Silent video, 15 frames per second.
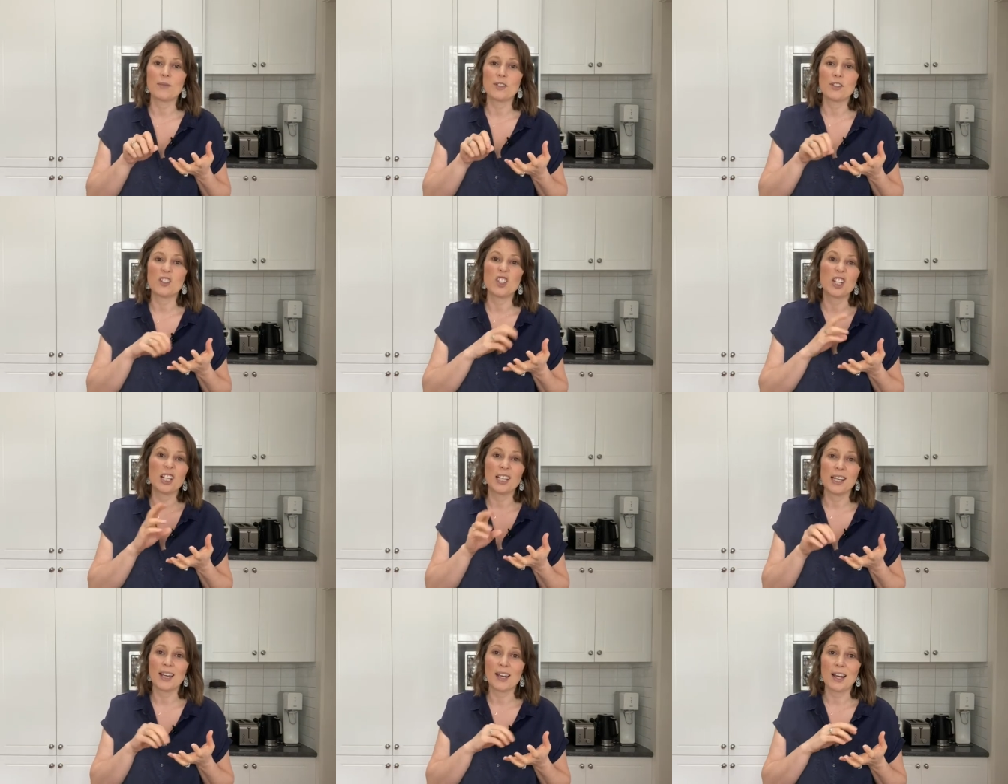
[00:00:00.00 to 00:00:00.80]

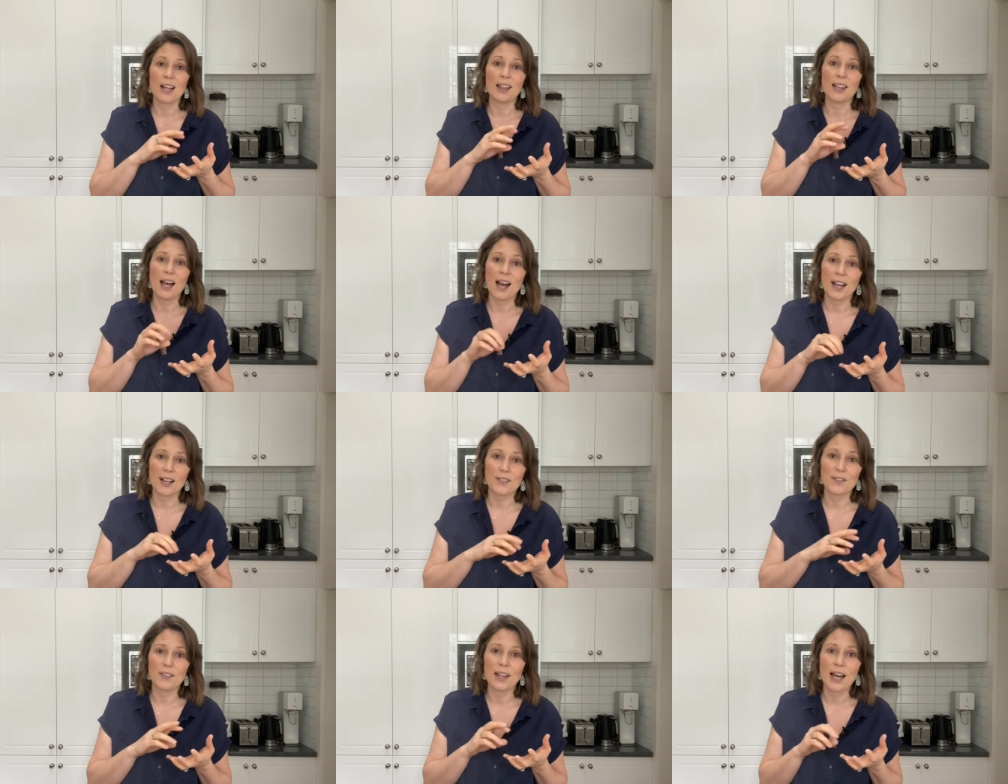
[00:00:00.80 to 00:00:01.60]

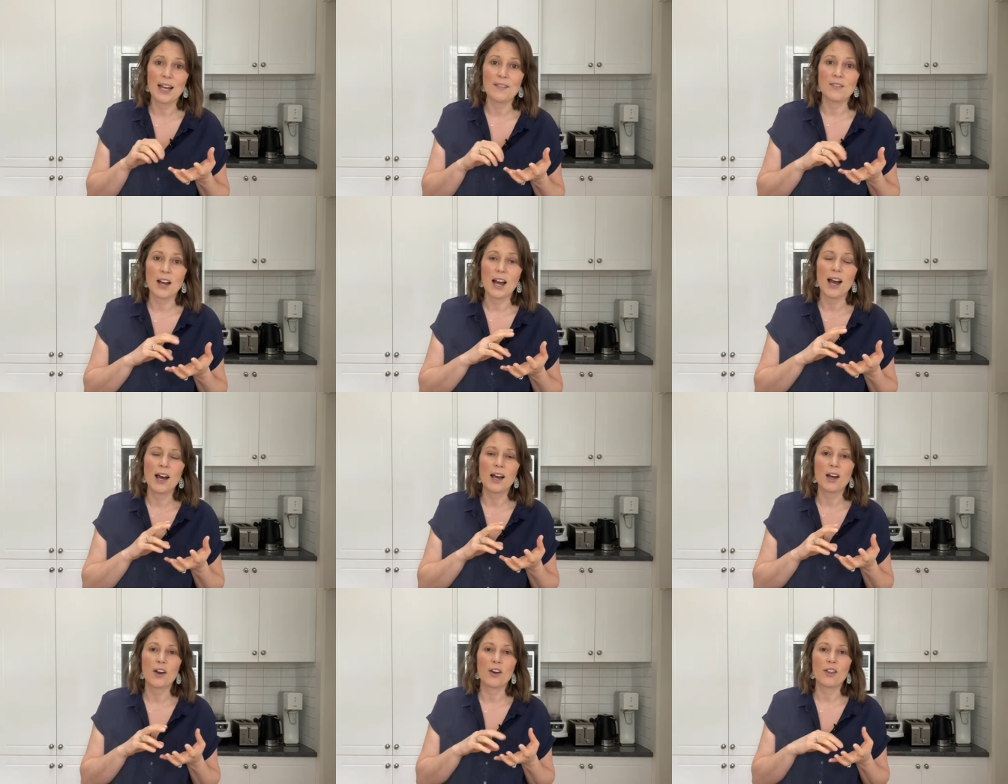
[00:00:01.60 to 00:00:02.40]
chili-like
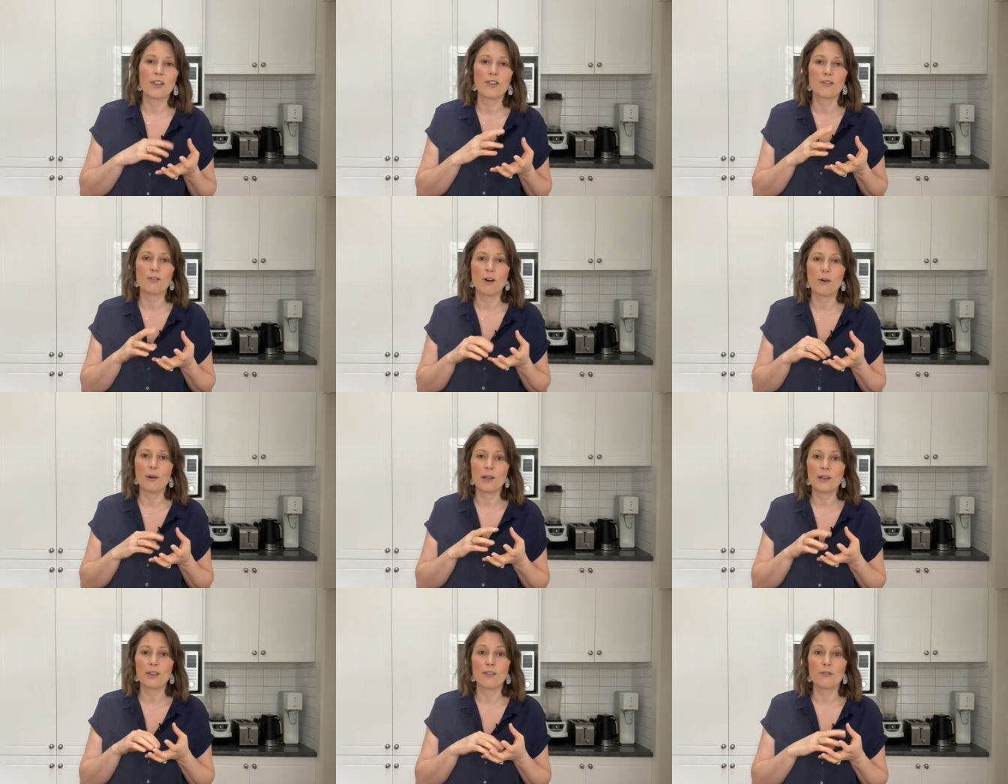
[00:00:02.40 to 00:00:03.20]
flavour
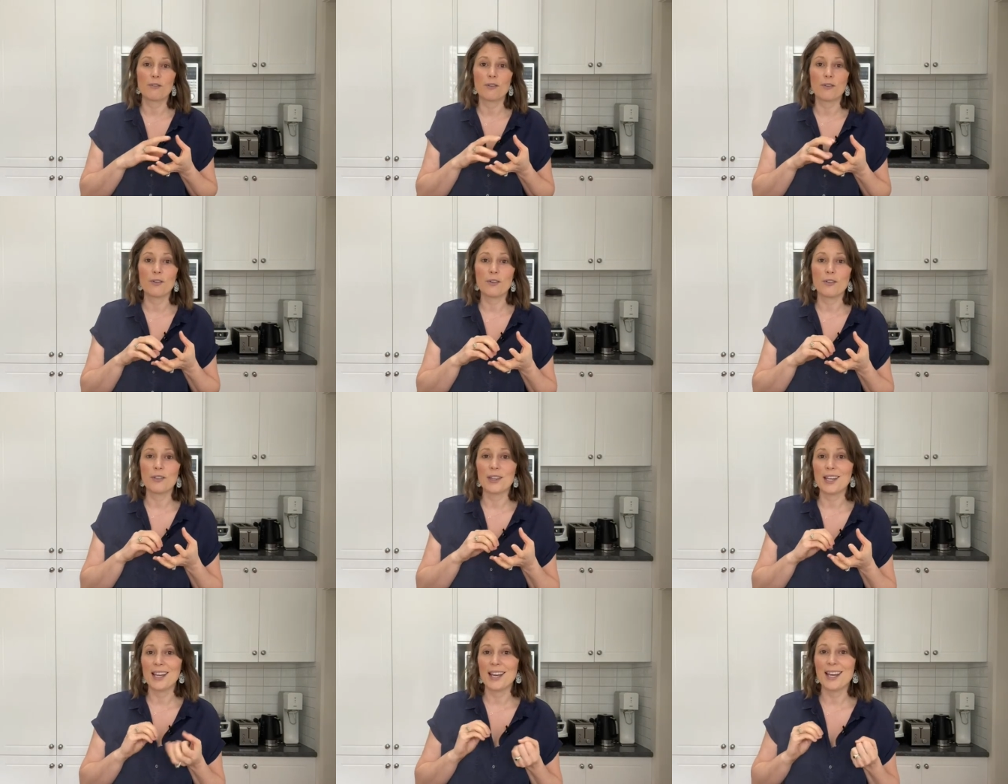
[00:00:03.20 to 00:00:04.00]
thrown through
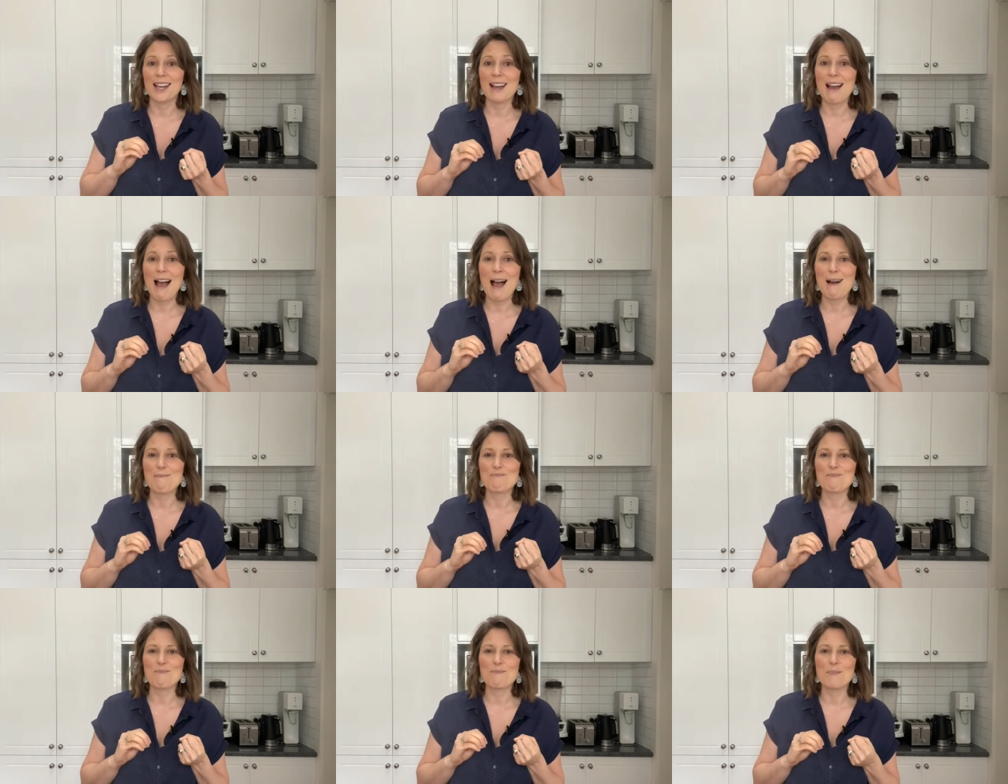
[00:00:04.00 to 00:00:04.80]
the
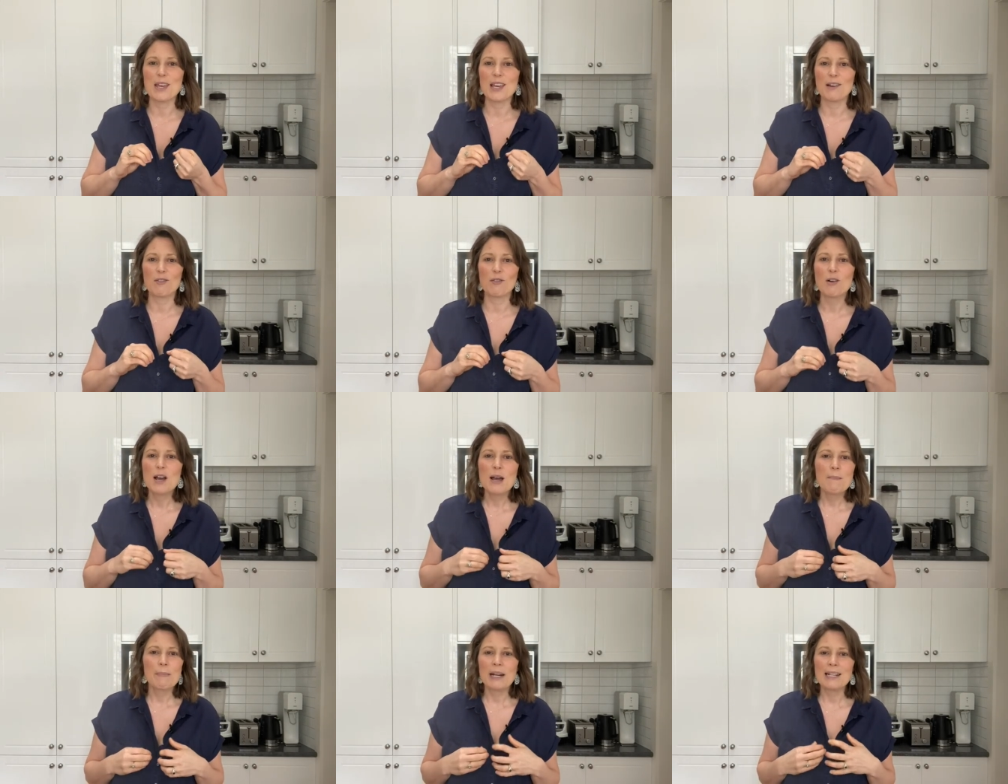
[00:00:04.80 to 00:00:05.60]
meal,
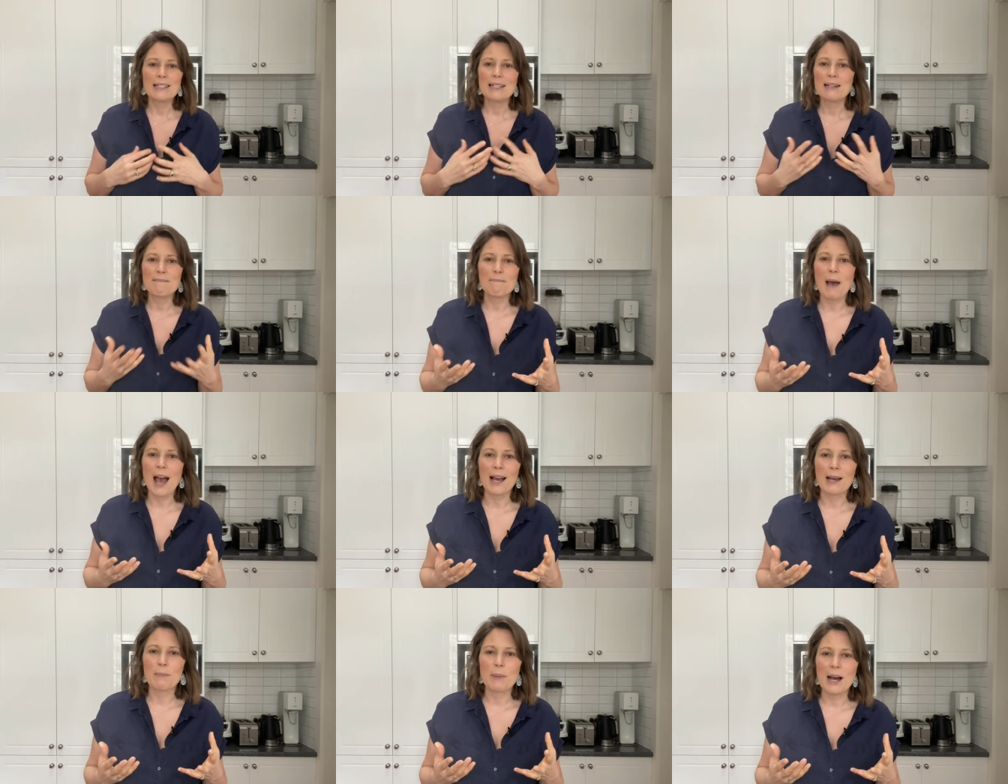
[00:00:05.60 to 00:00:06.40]
but it didn't
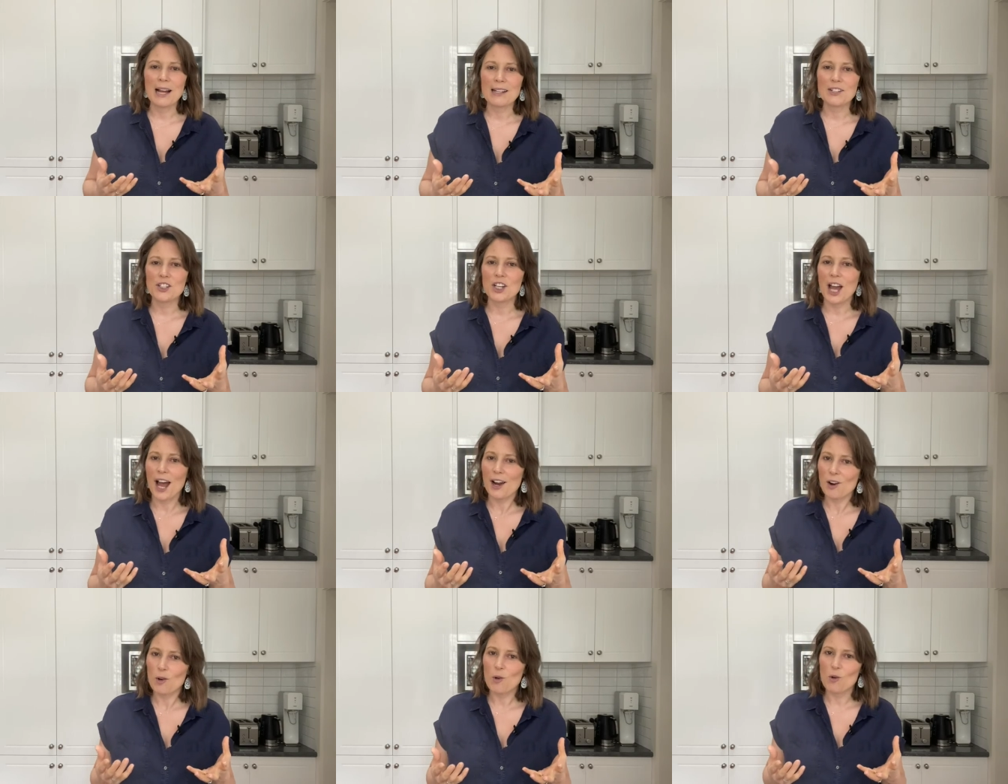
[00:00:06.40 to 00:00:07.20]
pack a punch
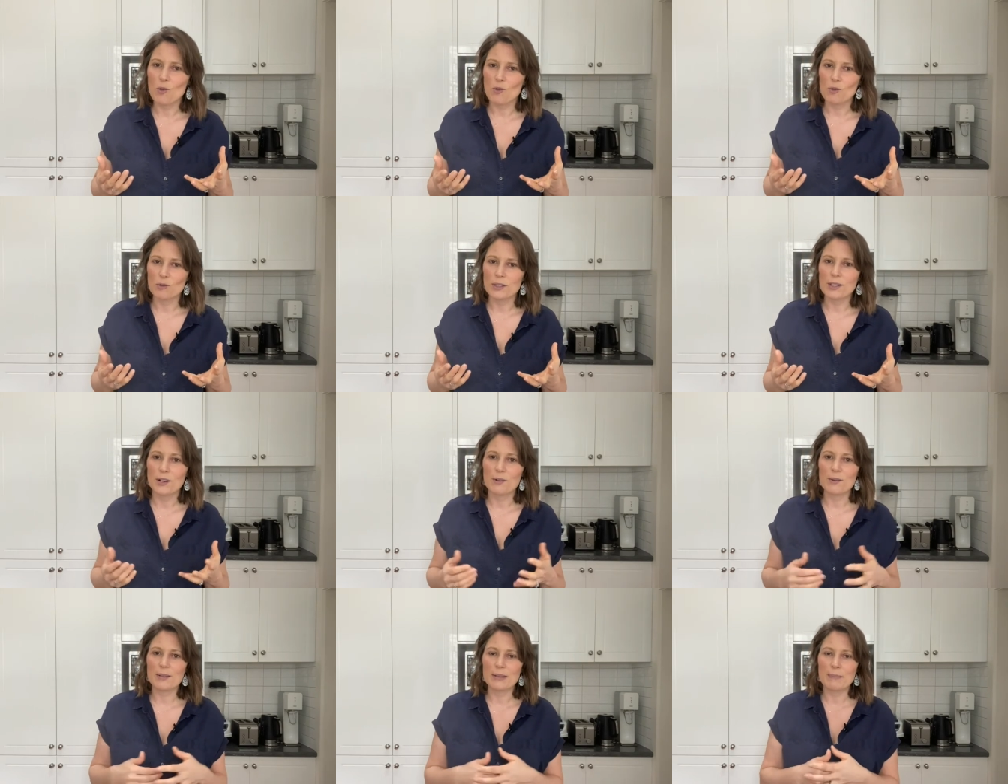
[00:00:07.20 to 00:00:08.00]
at all,
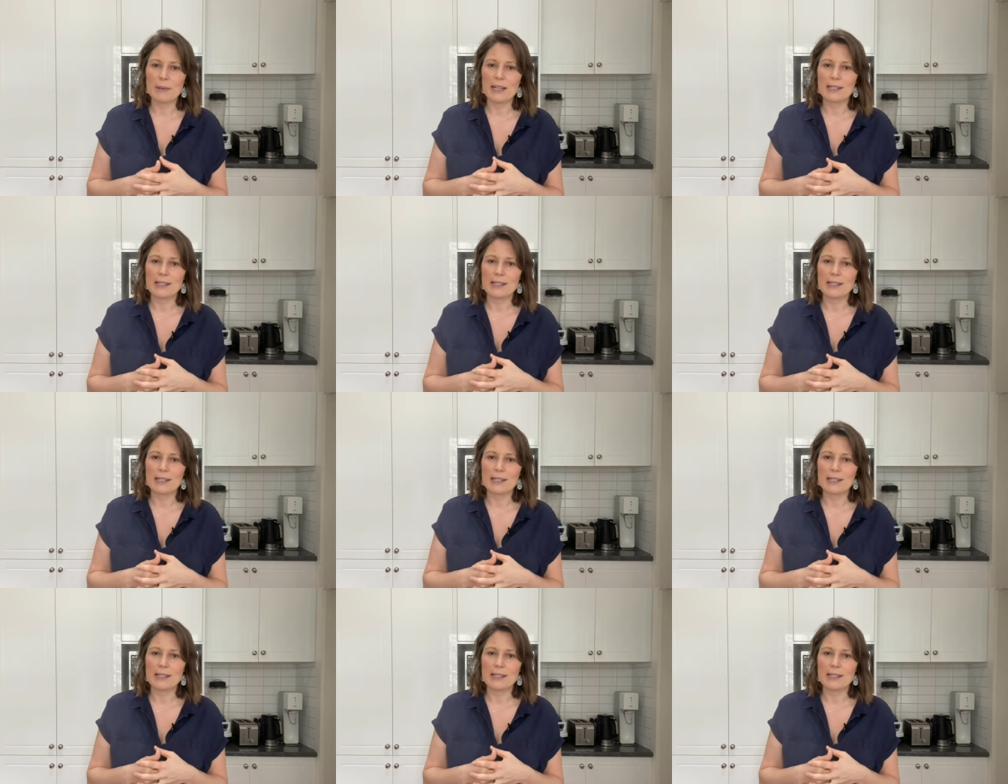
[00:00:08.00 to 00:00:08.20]
so it was a bit